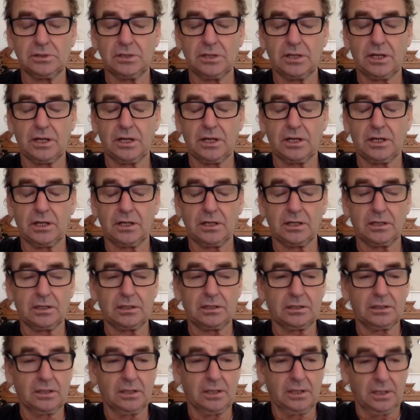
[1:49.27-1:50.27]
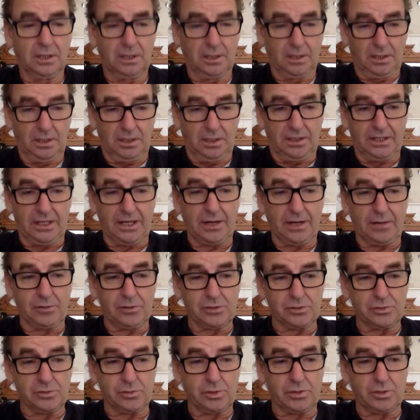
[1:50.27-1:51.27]
And that
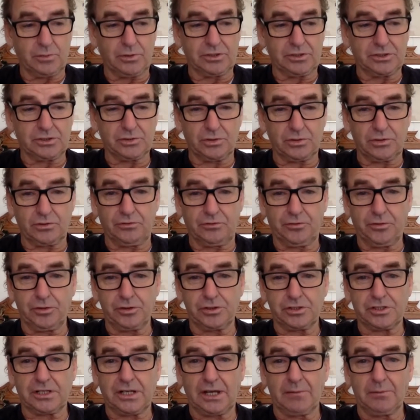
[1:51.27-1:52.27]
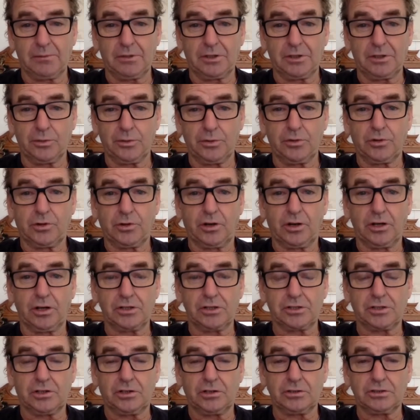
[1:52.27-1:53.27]
was when we sort of first came into real
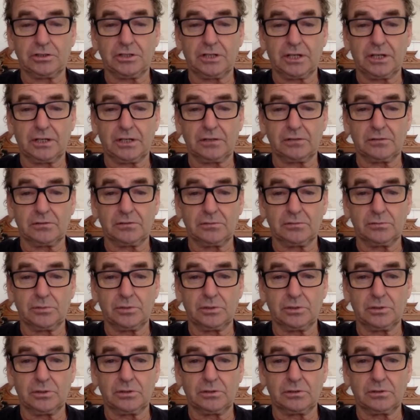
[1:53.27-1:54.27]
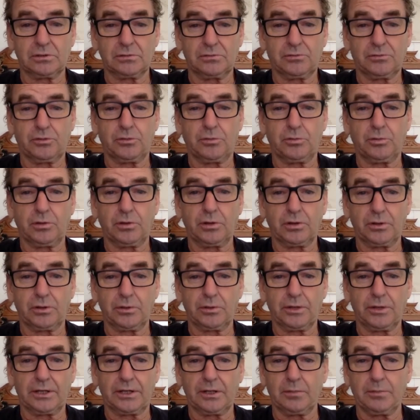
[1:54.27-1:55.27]
close contact with football on a
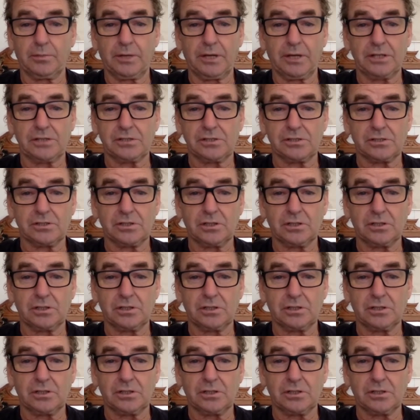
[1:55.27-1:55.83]
regular basis.